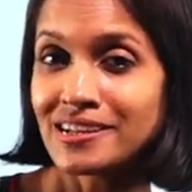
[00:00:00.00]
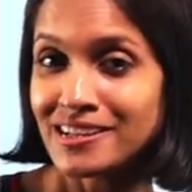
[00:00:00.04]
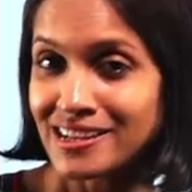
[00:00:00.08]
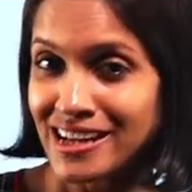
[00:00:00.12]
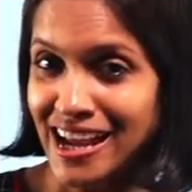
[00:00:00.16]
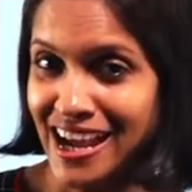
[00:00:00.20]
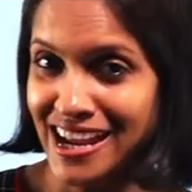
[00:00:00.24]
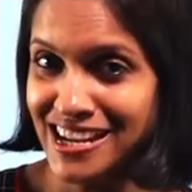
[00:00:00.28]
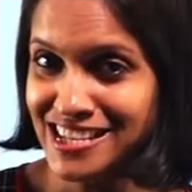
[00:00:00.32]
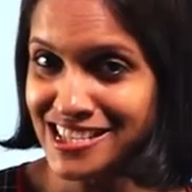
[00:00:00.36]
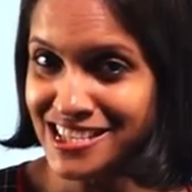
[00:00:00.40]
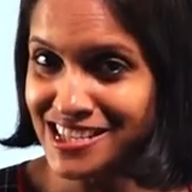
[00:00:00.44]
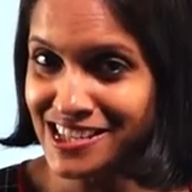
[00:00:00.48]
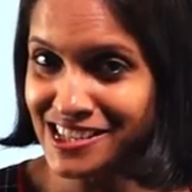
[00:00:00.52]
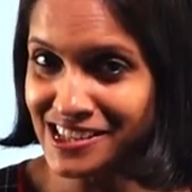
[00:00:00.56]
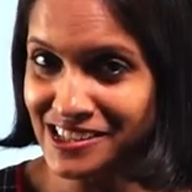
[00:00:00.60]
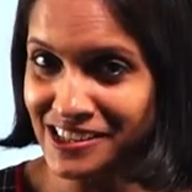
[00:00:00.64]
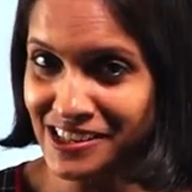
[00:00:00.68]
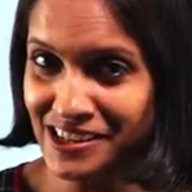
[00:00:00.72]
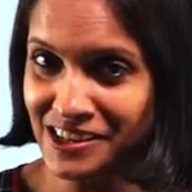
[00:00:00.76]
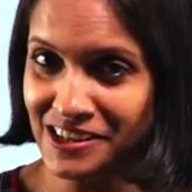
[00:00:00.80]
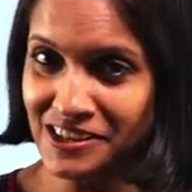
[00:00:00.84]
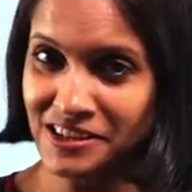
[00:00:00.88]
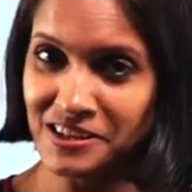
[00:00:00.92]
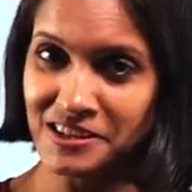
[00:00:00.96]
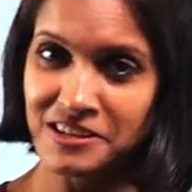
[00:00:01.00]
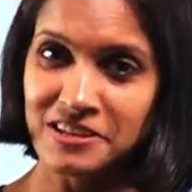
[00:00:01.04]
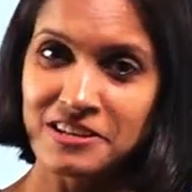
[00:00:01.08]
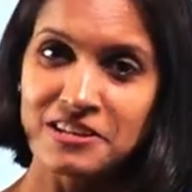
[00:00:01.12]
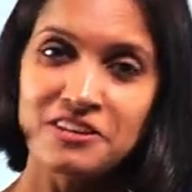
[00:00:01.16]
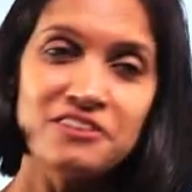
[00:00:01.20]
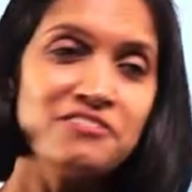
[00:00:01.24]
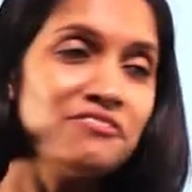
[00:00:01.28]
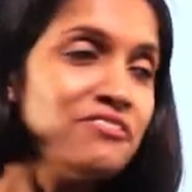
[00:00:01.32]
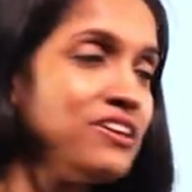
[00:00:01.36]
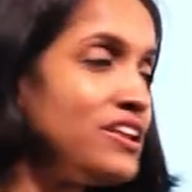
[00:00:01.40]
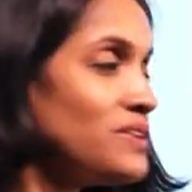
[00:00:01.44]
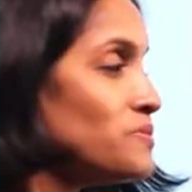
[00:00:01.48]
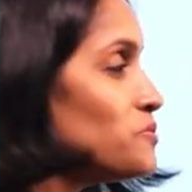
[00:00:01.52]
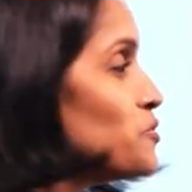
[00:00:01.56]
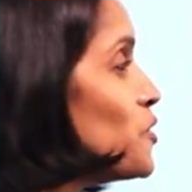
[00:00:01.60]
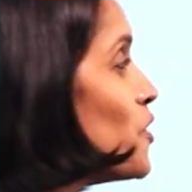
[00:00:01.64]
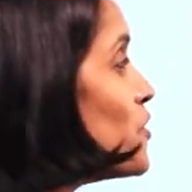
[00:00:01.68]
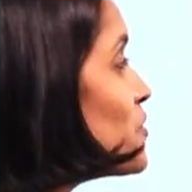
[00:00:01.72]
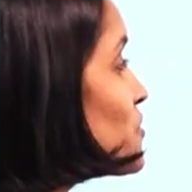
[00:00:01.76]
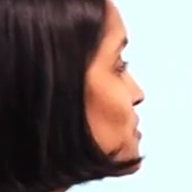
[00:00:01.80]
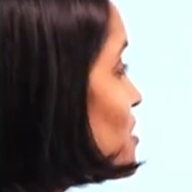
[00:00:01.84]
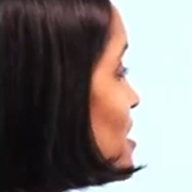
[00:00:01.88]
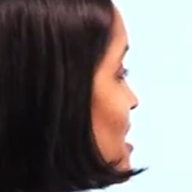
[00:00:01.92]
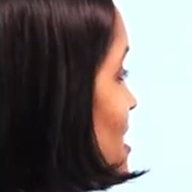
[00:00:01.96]
Right, children? We'll move
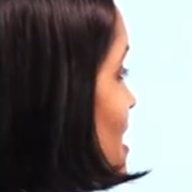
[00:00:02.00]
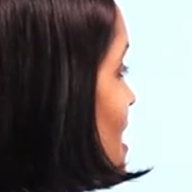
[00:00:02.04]
on to the